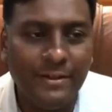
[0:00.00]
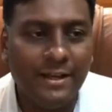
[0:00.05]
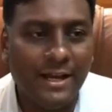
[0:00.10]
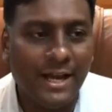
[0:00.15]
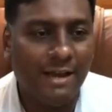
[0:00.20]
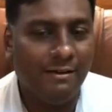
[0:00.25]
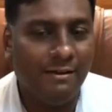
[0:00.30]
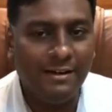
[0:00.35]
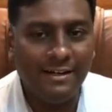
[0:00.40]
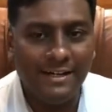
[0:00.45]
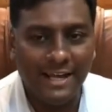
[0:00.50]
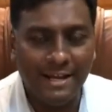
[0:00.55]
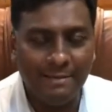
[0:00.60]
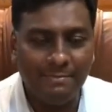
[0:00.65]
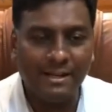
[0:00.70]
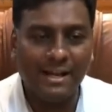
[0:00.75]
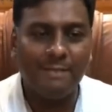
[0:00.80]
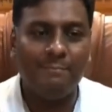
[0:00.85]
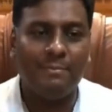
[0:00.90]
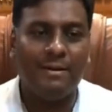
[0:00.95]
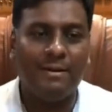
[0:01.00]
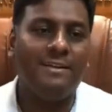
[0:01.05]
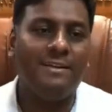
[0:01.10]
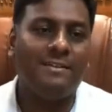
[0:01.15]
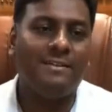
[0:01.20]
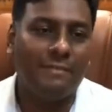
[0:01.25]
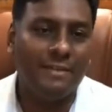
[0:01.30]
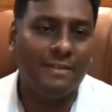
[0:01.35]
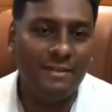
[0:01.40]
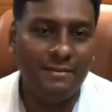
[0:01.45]
I'll not name the company.
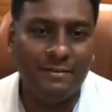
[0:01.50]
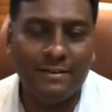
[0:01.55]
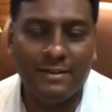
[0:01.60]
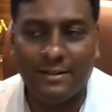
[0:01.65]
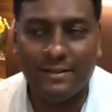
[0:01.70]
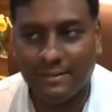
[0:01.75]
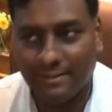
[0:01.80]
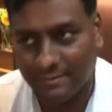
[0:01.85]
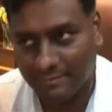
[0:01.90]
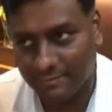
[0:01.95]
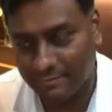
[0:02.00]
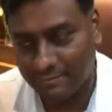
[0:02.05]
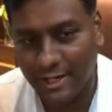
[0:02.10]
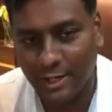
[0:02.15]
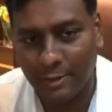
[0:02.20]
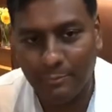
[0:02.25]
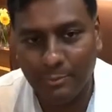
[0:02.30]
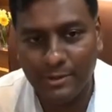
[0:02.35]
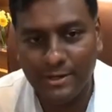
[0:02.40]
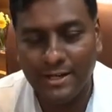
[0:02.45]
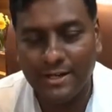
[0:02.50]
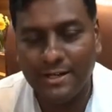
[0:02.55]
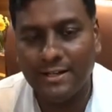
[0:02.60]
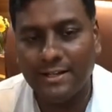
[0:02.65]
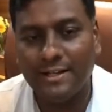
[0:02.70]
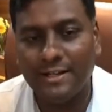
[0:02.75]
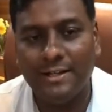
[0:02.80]
It's a very, very reputed,